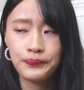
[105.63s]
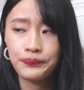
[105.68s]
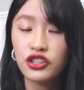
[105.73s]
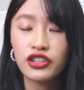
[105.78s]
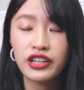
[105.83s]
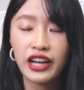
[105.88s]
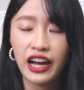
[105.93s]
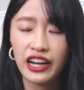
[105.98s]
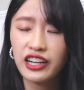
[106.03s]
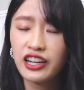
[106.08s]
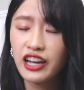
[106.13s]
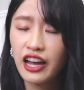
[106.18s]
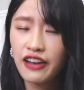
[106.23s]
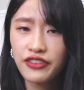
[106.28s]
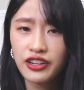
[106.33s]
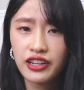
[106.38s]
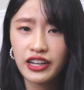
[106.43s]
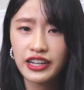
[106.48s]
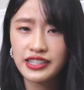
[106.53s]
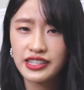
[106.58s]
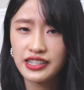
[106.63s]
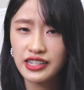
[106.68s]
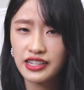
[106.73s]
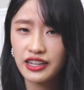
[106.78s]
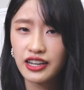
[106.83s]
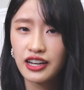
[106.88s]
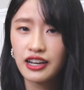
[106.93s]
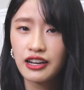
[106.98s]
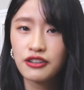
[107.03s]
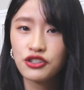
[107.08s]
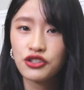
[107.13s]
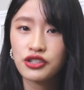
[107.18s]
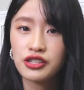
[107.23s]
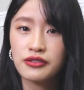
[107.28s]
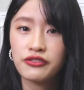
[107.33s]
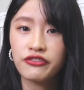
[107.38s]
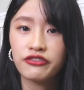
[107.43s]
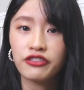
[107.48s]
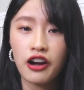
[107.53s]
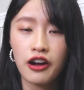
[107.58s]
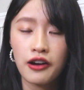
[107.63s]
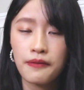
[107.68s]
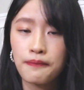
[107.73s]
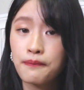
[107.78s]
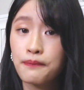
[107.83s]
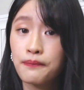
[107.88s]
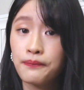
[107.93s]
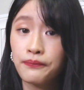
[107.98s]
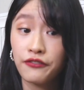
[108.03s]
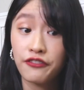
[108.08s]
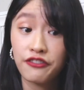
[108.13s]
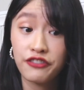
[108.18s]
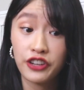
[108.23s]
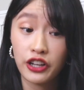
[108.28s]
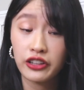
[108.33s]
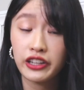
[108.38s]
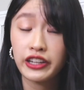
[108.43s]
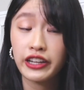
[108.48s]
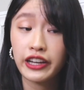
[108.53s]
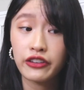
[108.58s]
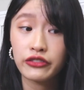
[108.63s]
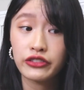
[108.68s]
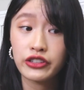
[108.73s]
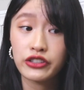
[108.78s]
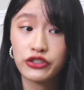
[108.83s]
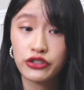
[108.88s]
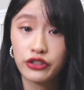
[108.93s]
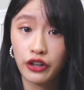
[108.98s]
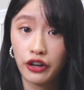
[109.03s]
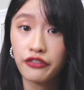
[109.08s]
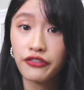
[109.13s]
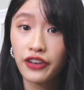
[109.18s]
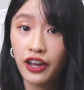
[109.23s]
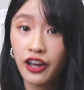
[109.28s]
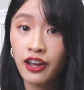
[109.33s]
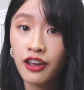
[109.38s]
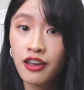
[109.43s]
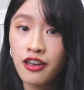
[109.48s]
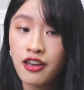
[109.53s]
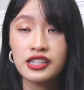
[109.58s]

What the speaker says: You kind of have an idea just from filling out the survey.